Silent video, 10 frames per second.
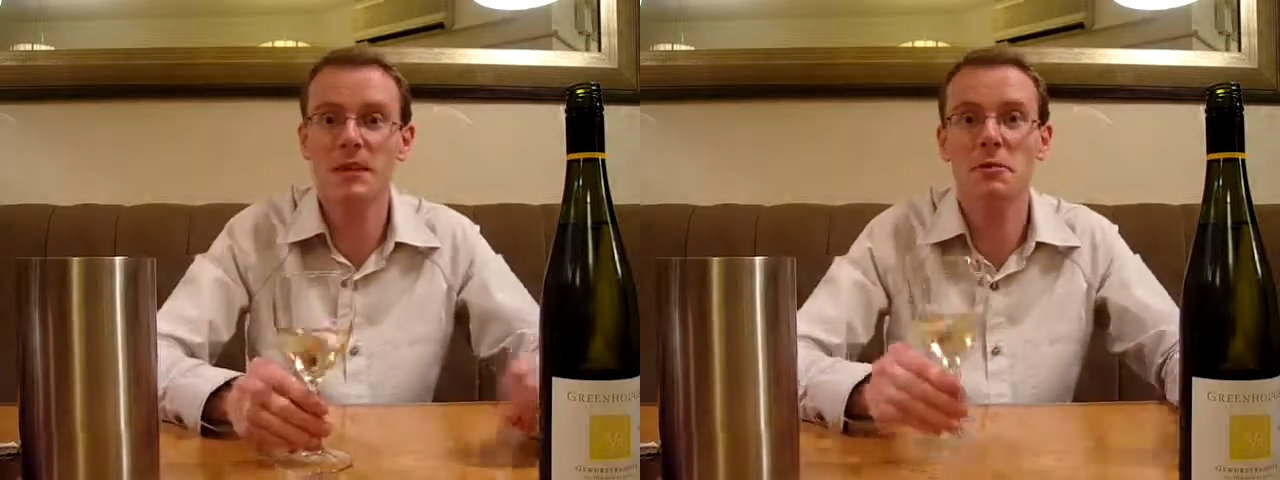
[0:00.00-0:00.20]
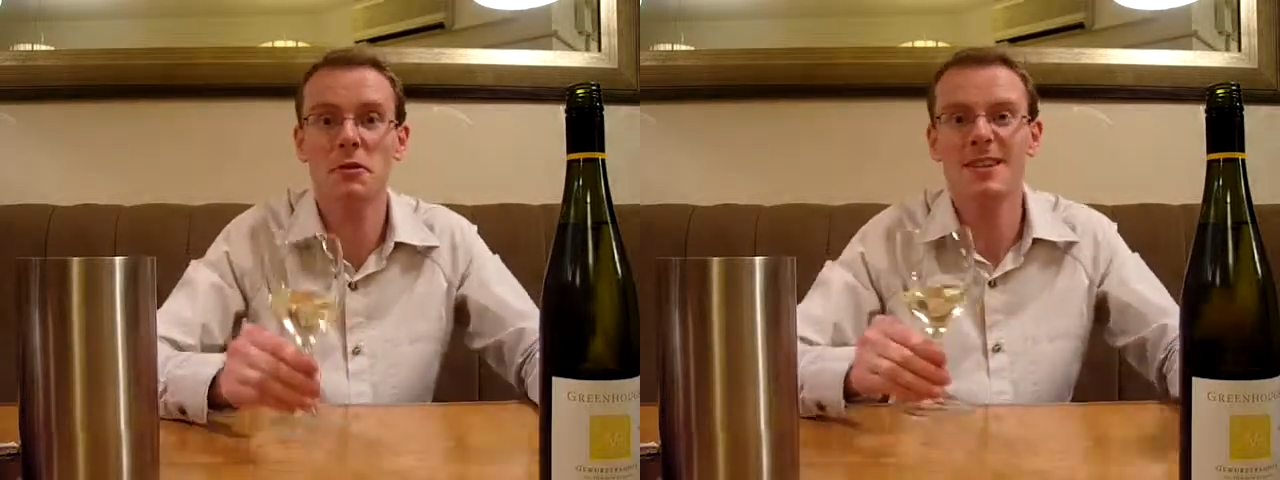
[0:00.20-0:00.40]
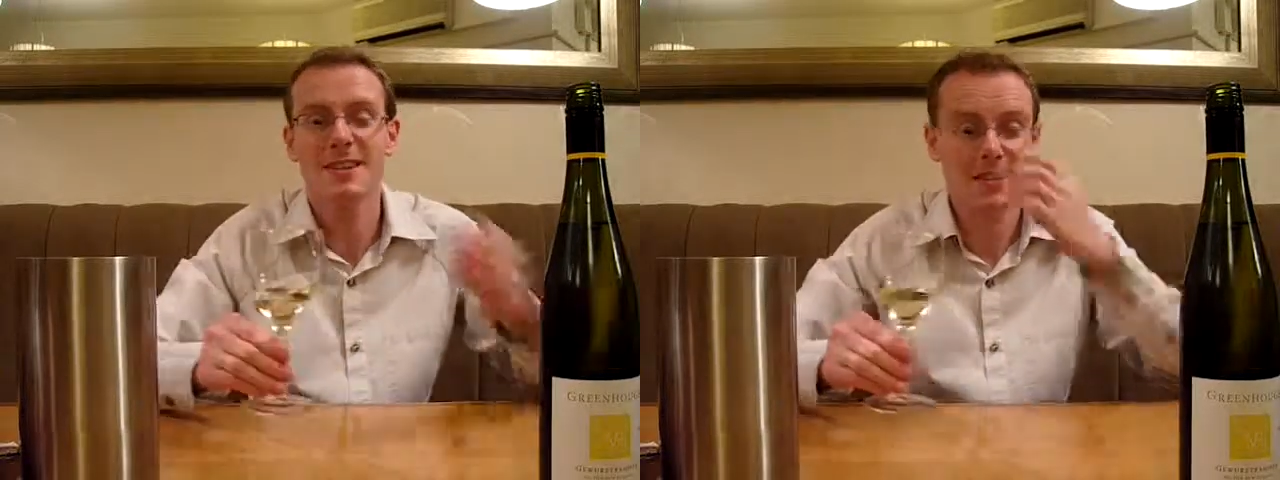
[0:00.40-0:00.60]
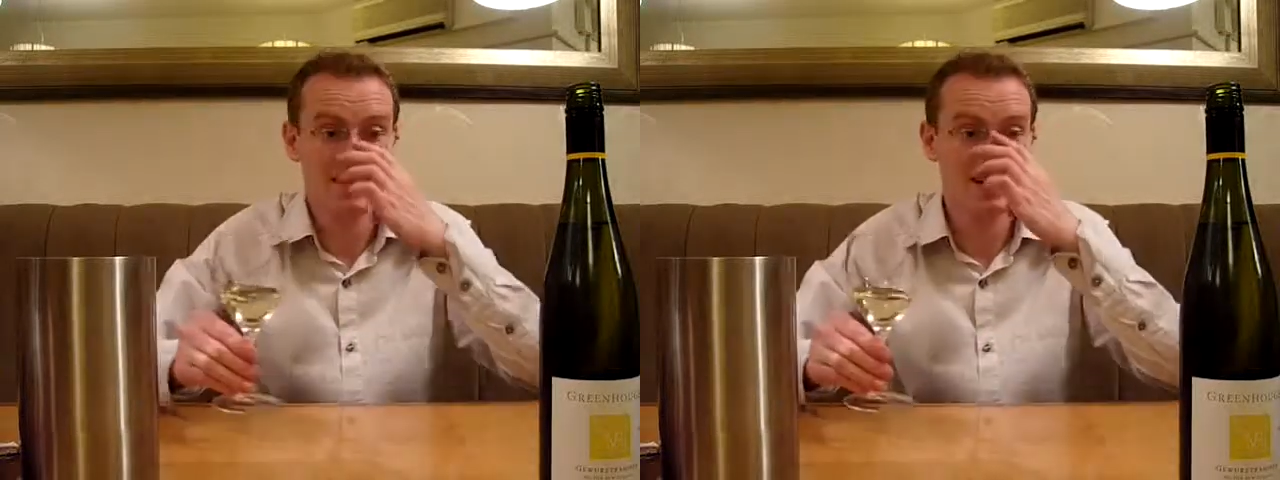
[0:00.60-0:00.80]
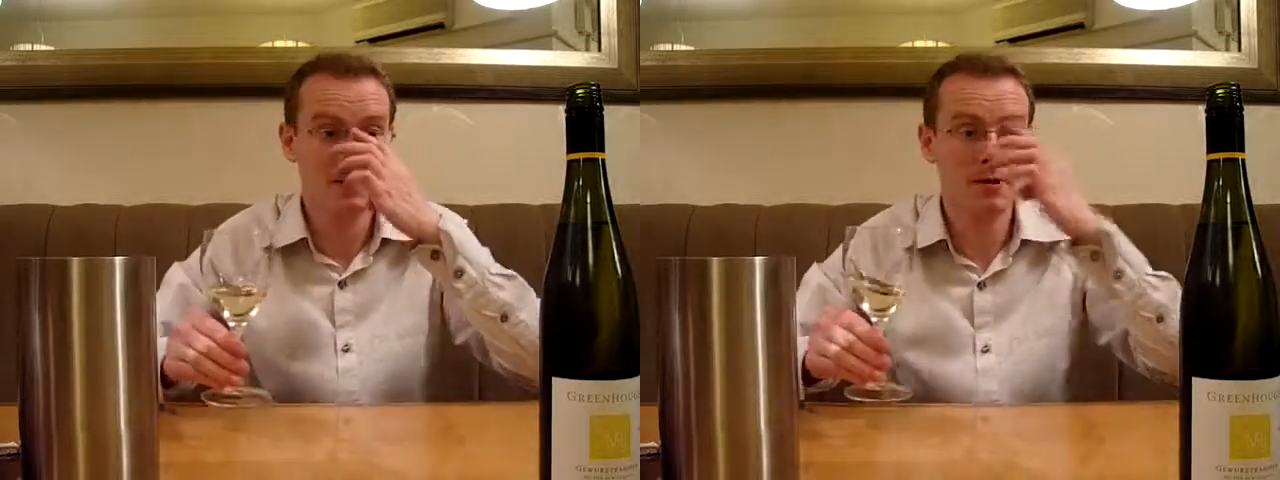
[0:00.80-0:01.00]
but
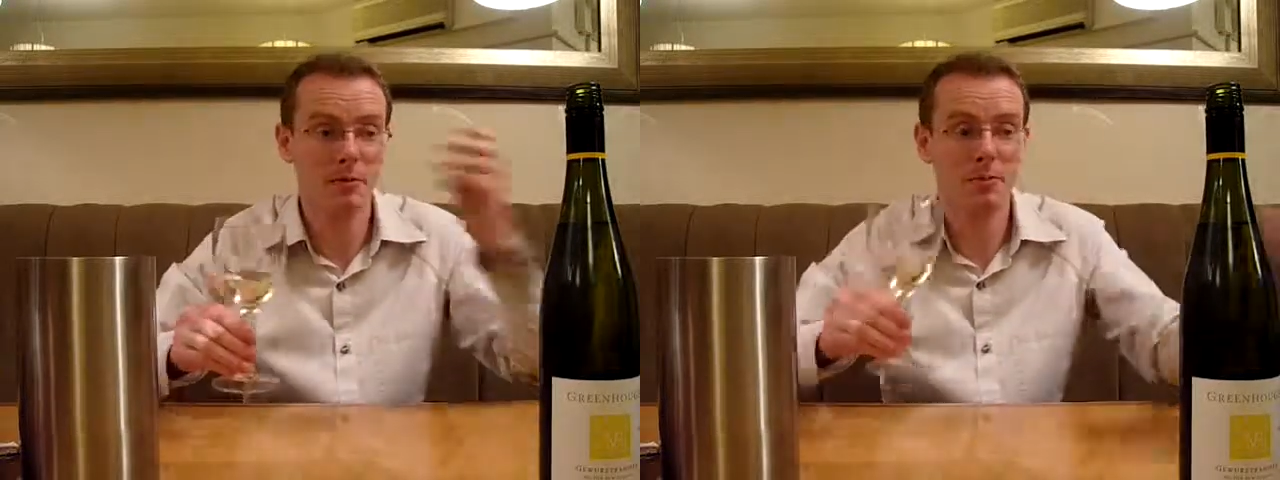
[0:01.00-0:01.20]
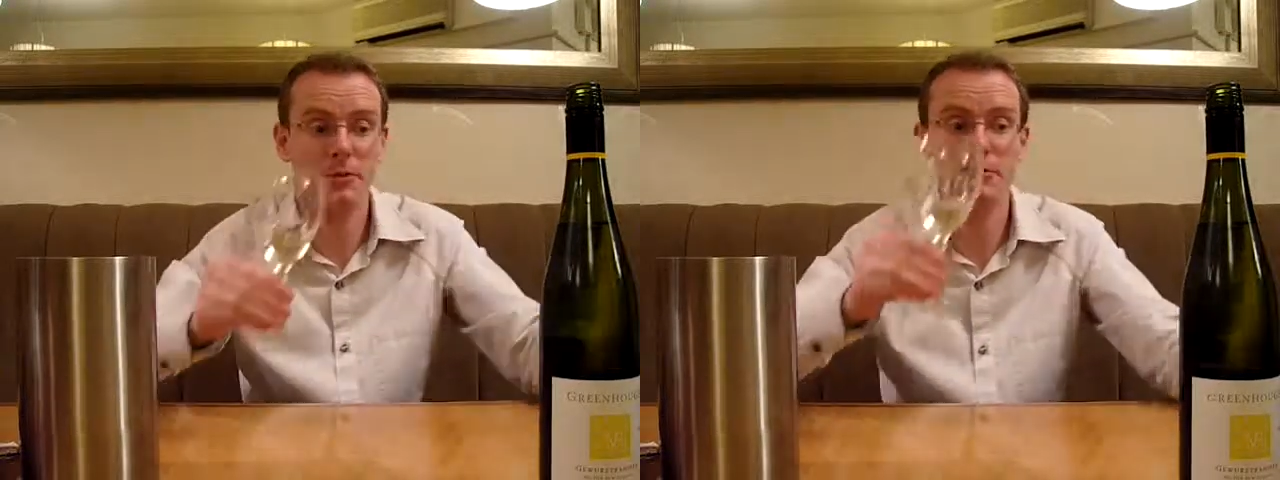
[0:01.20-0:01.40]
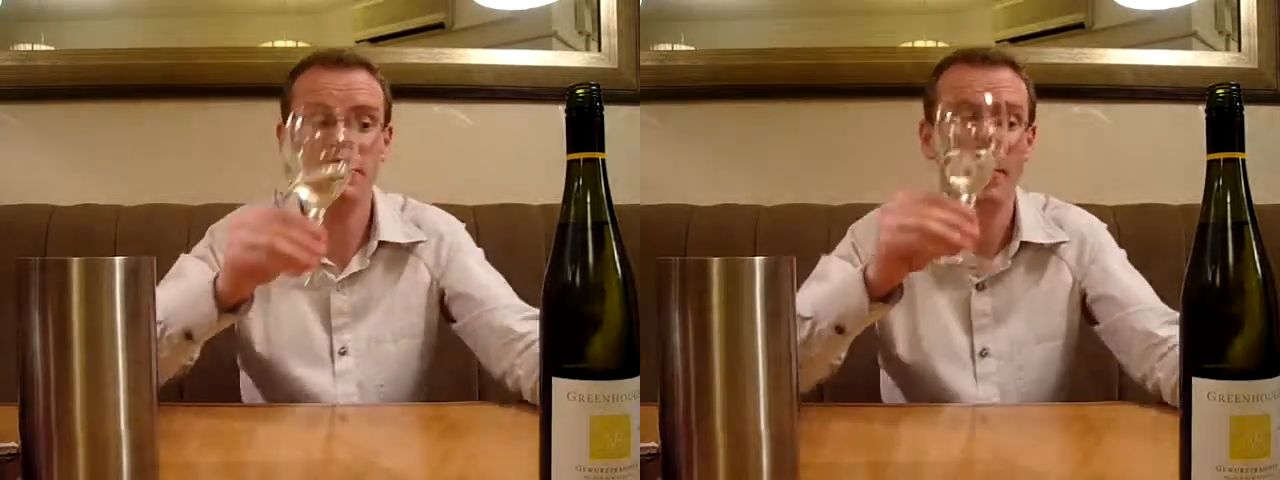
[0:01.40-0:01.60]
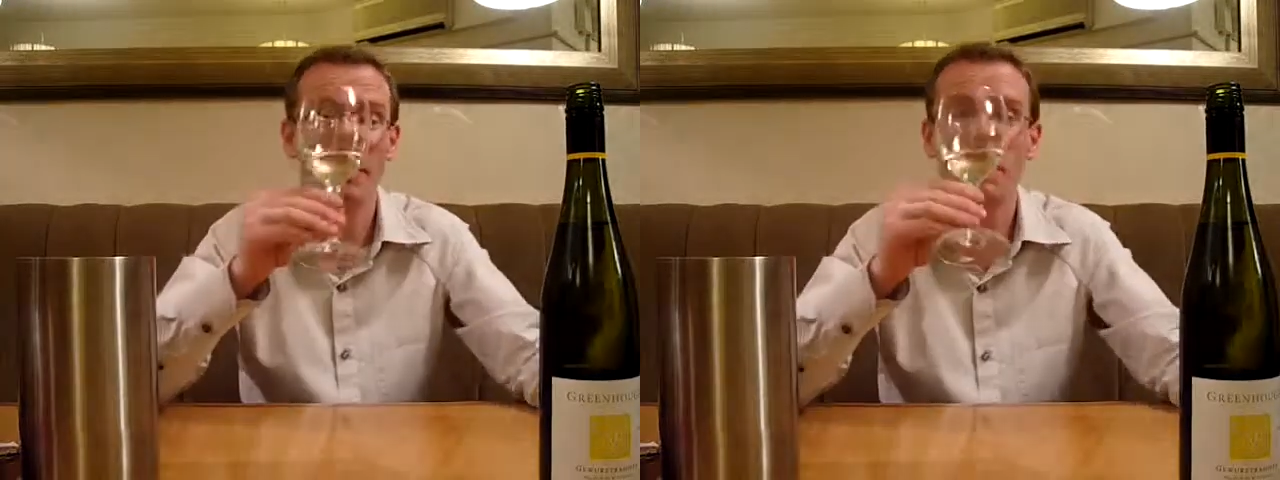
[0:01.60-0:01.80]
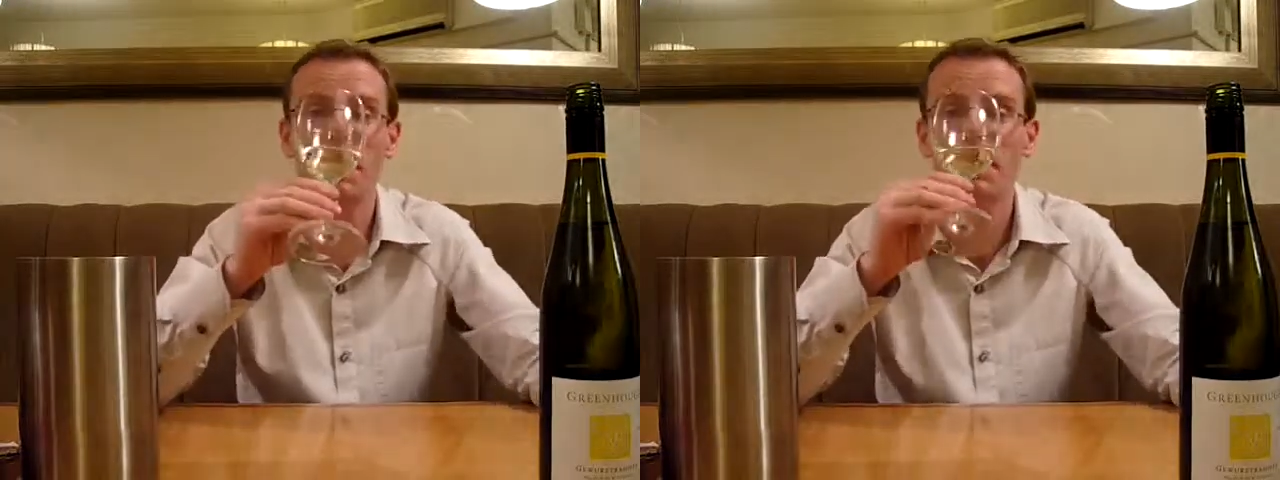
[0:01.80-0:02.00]
um, I wouldn't be too scared about it.